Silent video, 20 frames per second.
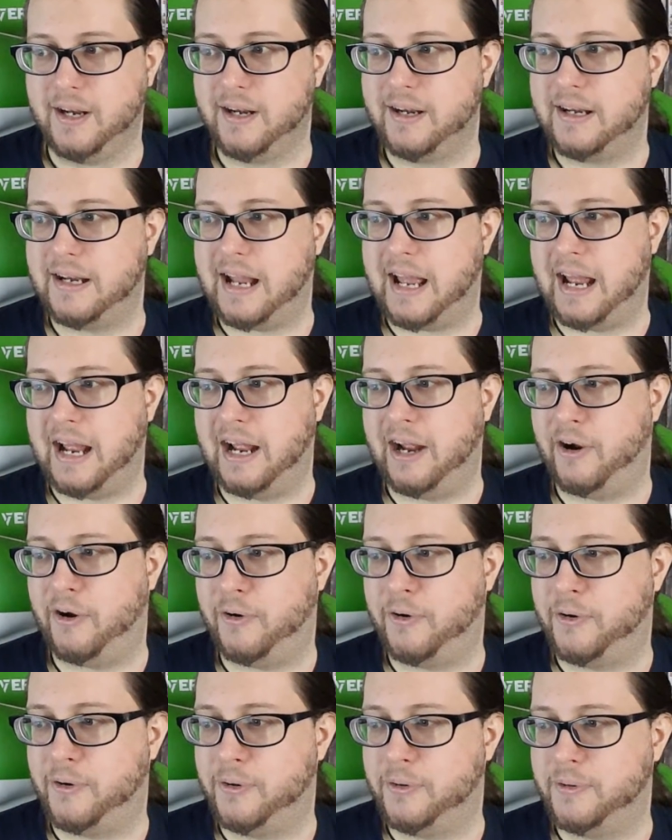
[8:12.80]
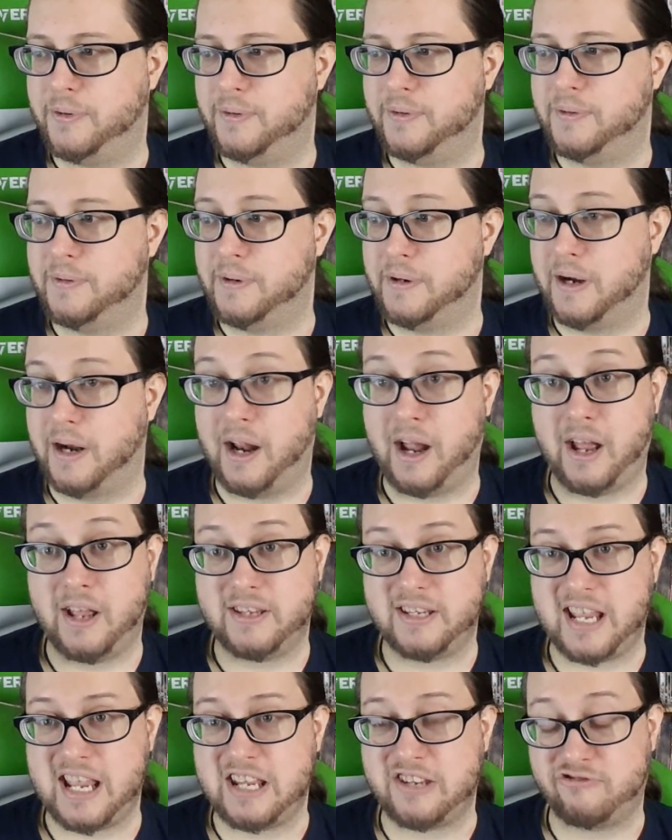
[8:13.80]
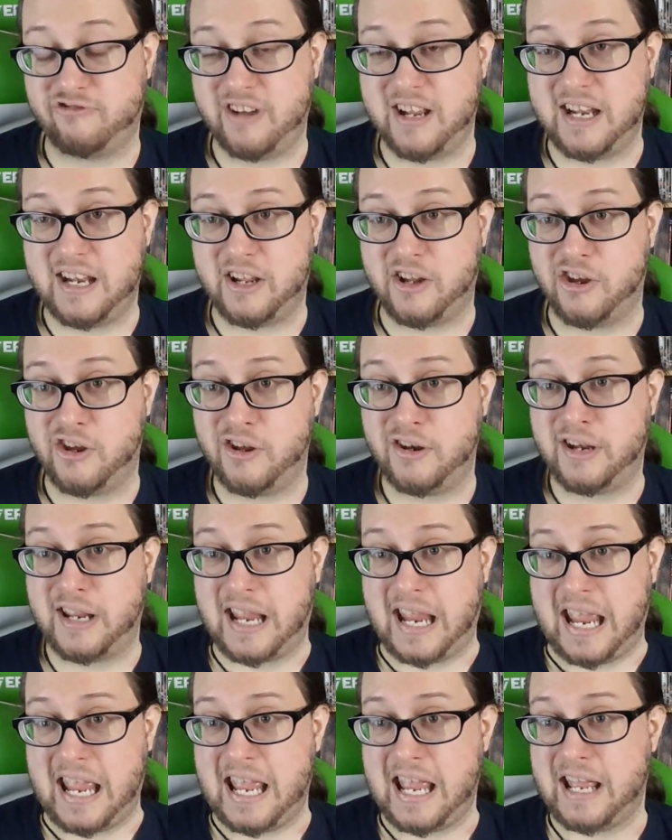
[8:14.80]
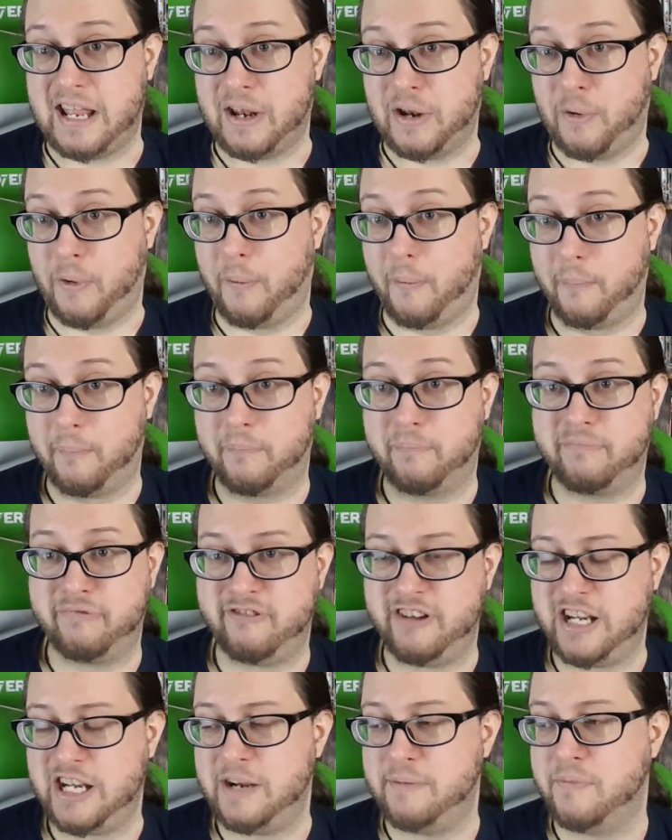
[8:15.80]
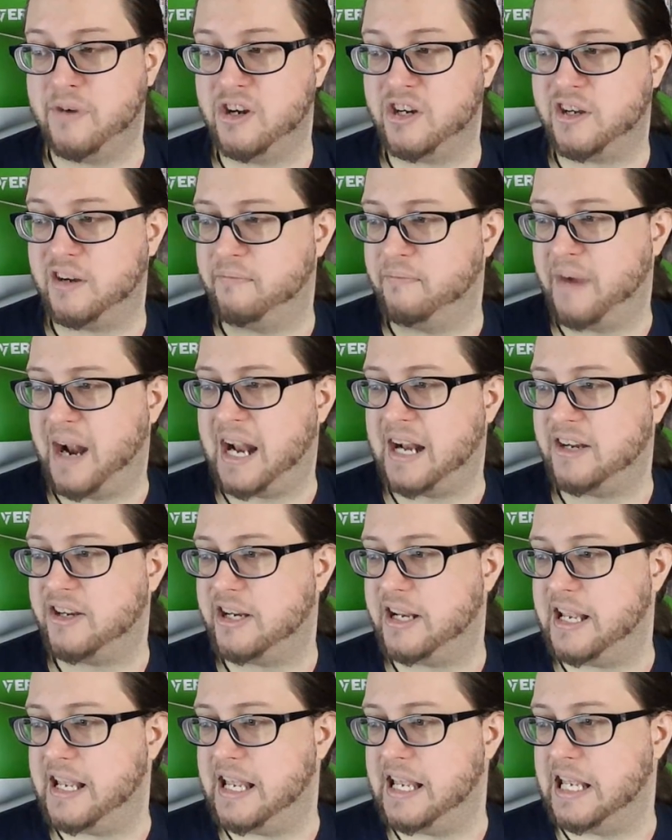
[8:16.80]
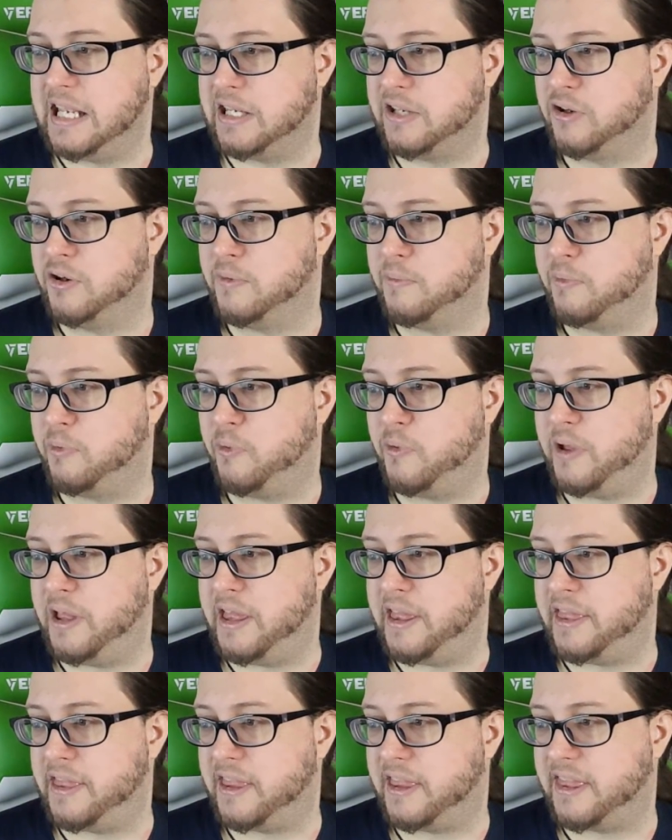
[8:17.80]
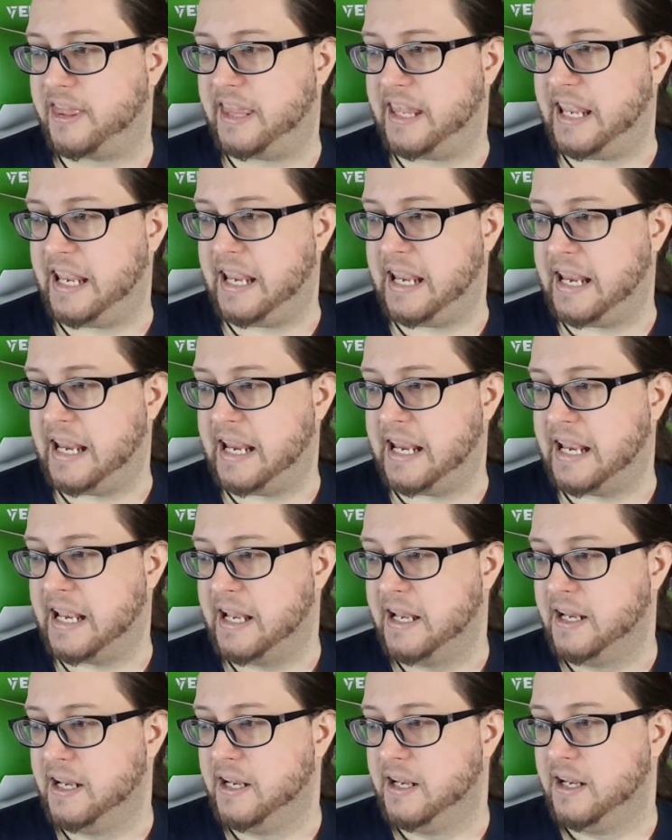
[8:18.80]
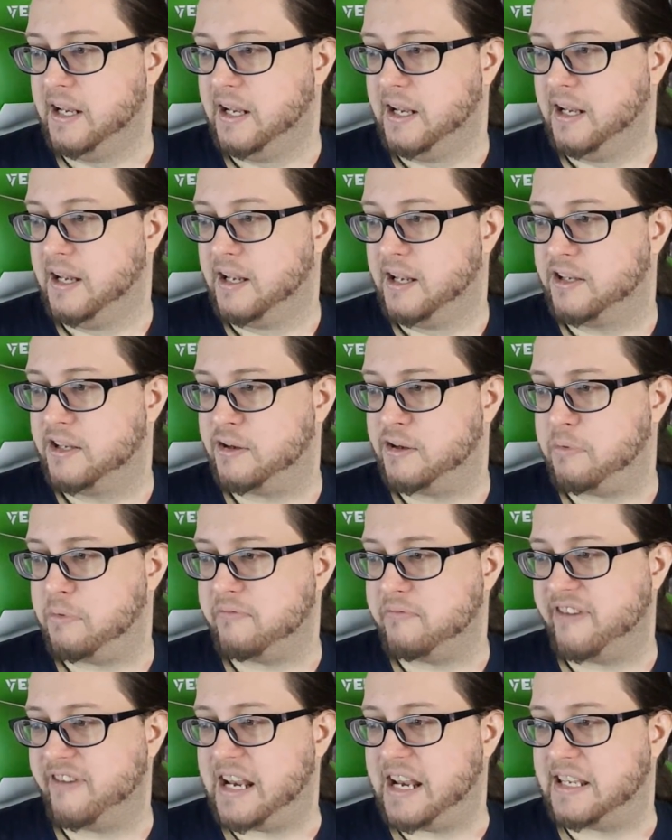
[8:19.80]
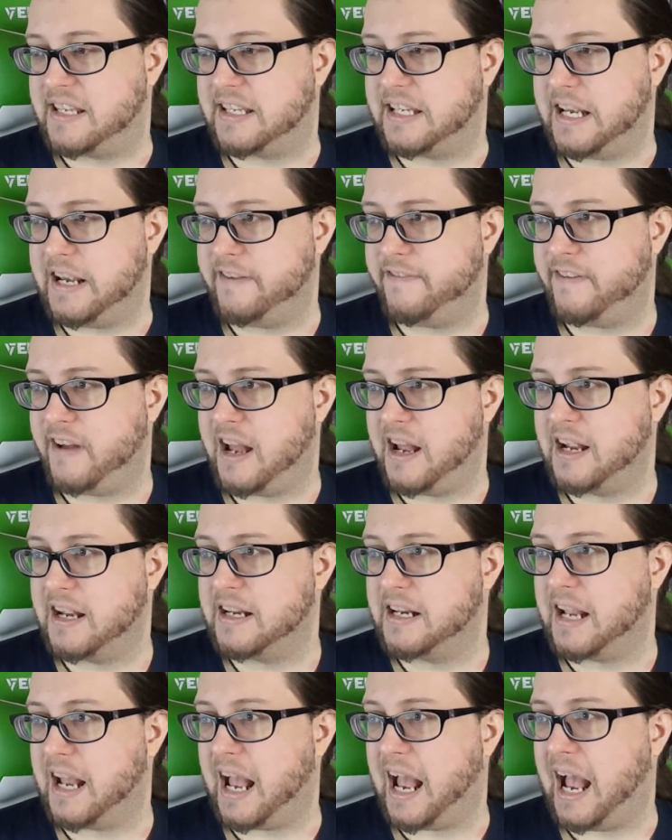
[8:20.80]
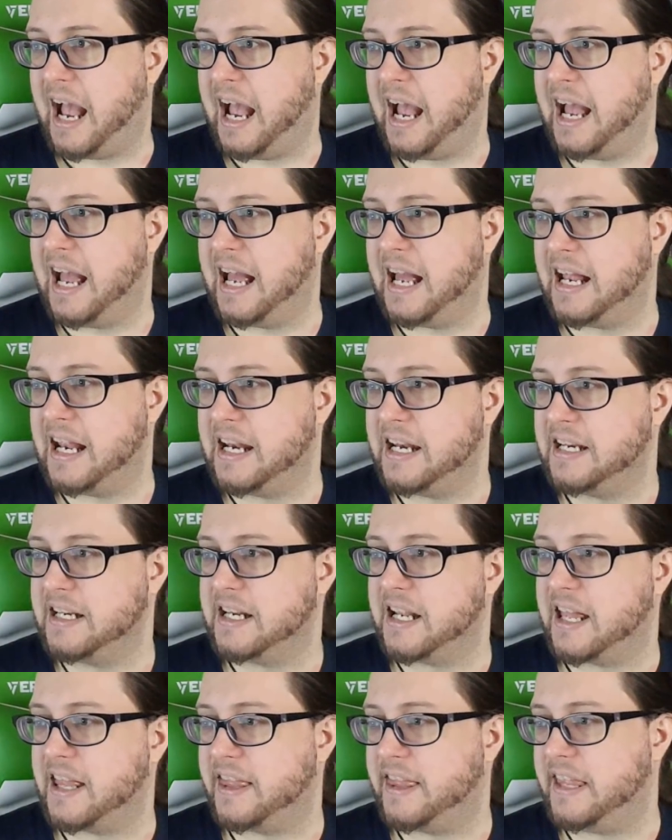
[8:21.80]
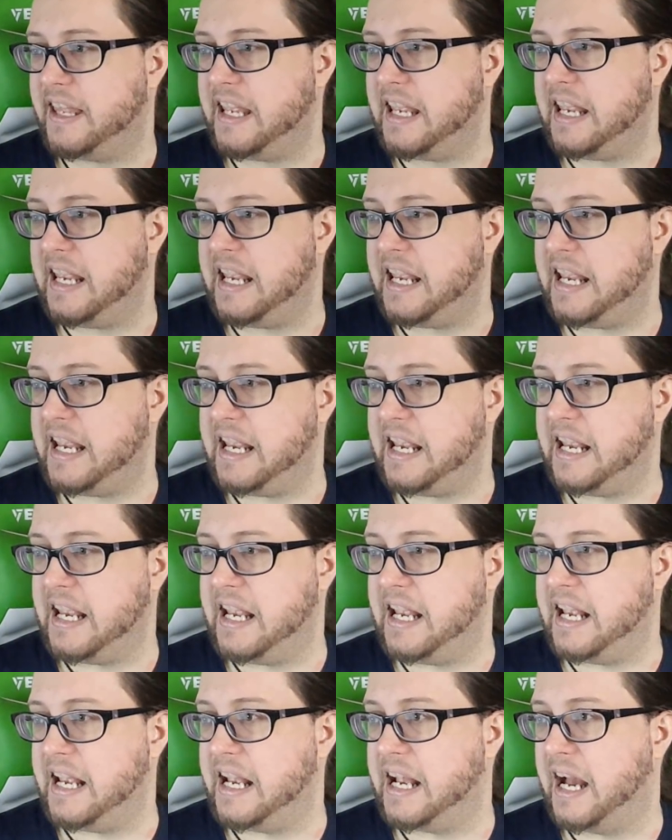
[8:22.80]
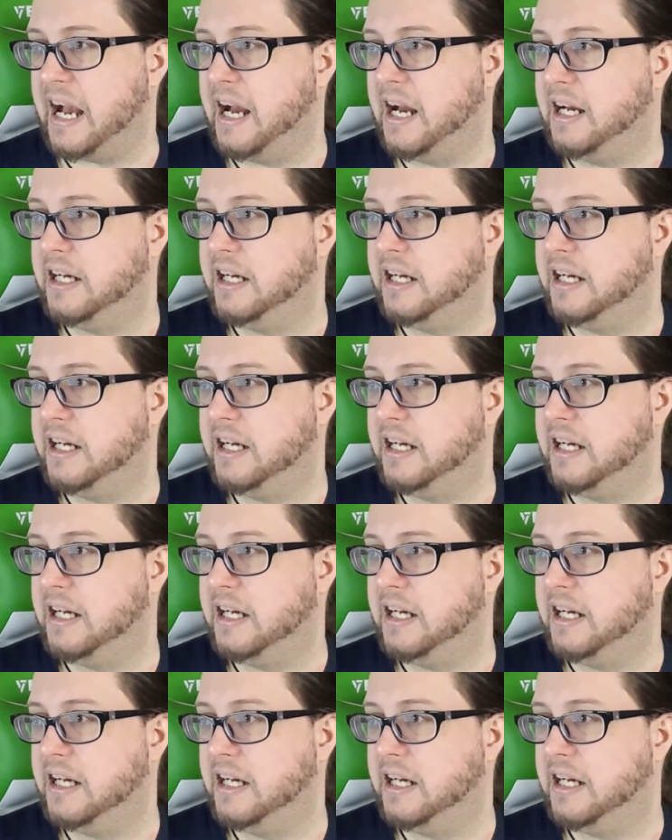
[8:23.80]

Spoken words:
Now, I'd say it's really good. It pretty much matches up with the Supermarine Seafang and the